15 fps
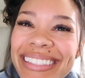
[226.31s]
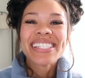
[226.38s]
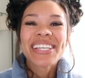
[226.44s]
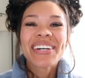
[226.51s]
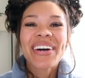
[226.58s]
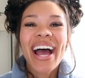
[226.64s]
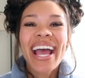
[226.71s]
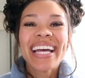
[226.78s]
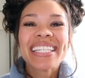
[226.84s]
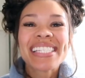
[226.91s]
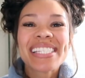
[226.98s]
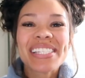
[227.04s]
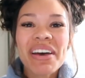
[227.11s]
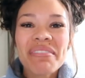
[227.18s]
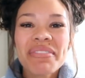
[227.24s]
So I had
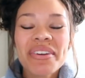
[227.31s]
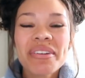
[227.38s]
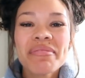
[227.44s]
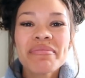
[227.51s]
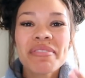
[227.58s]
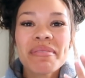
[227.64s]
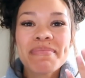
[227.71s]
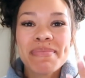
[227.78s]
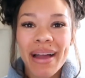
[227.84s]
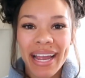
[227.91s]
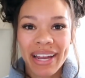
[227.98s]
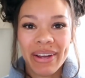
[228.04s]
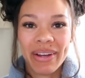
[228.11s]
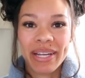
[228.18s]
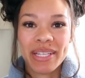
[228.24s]
suffered from
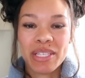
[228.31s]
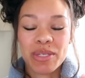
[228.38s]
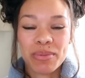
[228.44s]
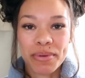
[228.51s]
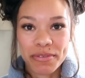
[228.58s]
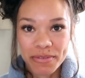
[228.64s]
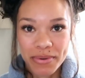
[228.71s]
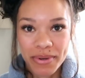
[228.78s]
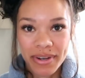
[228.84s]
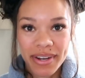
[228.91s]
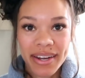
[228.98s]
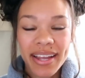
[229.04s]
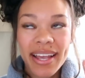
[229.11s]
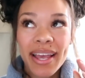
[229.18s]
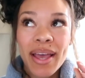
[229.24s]
migraines before,